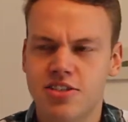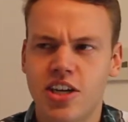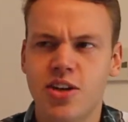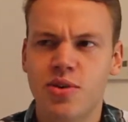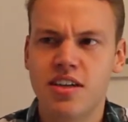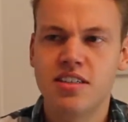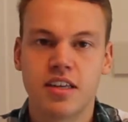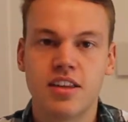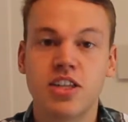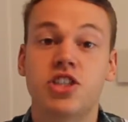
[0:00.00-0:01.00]

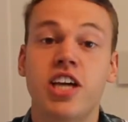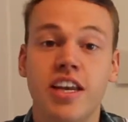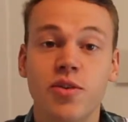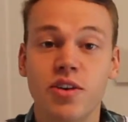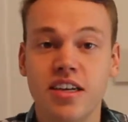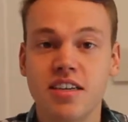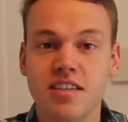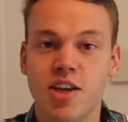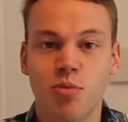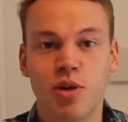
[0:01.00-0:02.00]
the genuineness
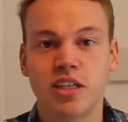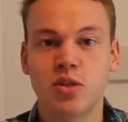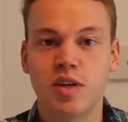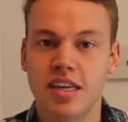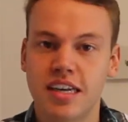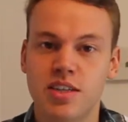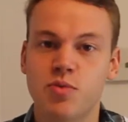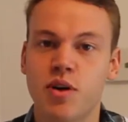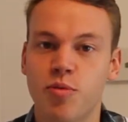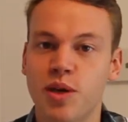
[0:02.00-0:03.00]
that you bring to it is
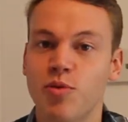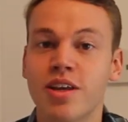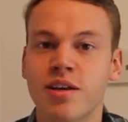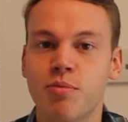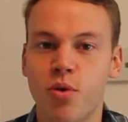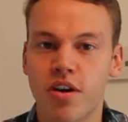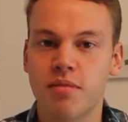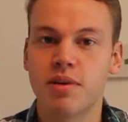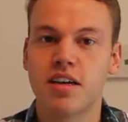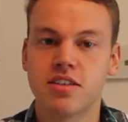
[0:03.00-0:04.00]
what will be really
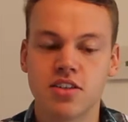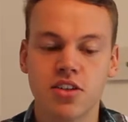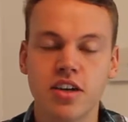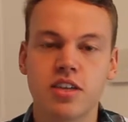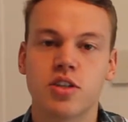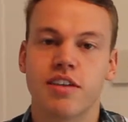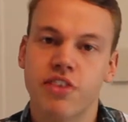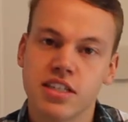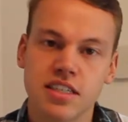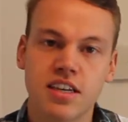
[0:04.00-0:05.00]
important because they're looking to
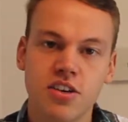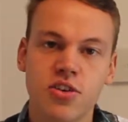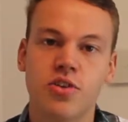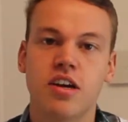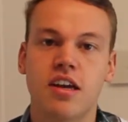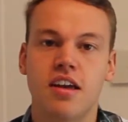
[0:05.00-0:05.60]
invest in you.